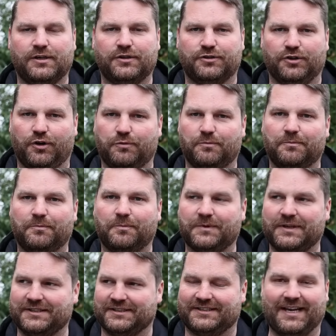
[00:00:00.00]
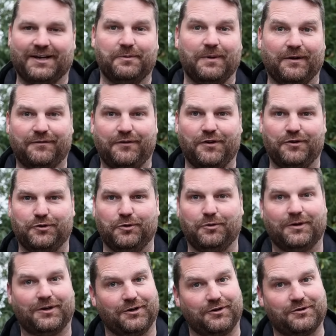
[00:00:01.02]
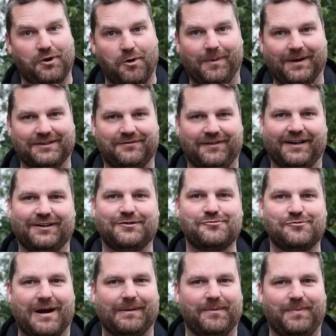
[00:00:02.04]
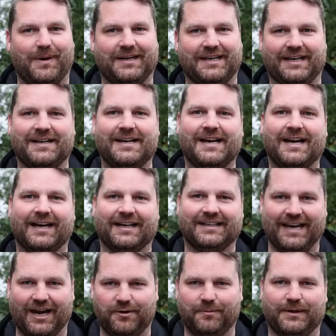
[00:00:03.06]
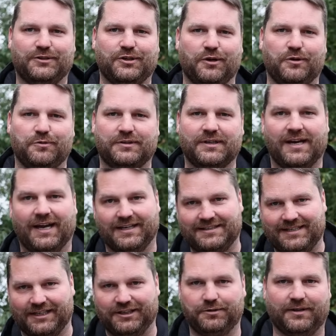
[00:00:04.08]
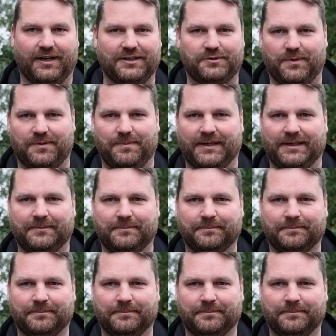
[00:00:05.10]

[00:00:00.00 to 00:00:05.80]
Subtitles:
So as I say, without further ado, I'm going to go back to the van, grab a bucket and get on my toes and take you guys with me.